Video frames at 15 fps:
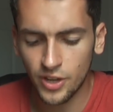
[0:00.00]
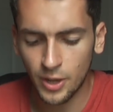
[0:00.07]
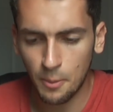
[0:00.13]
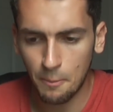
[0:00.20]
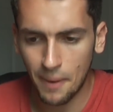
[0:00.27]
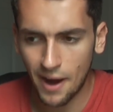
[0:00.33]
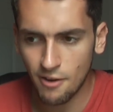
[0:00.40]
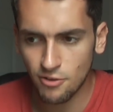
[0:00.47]
in
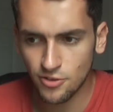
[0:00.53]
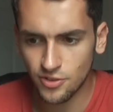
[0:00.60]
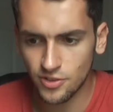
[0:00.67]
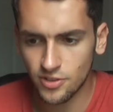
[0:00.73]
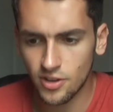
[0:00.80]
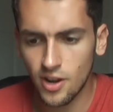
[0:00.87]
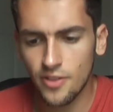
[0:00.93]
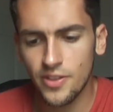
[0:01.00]

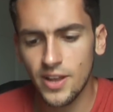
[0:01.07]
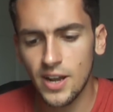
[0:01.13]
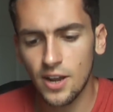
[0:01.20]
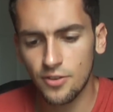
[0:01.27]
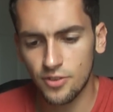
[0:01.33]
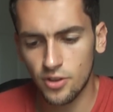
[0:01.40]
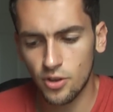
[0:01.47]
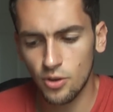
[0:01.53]
comparison to like the
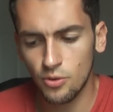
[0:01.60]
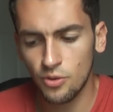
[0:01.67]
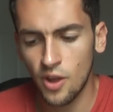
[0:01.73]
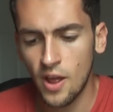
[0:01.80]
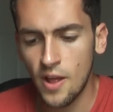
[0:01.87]
Elasticos,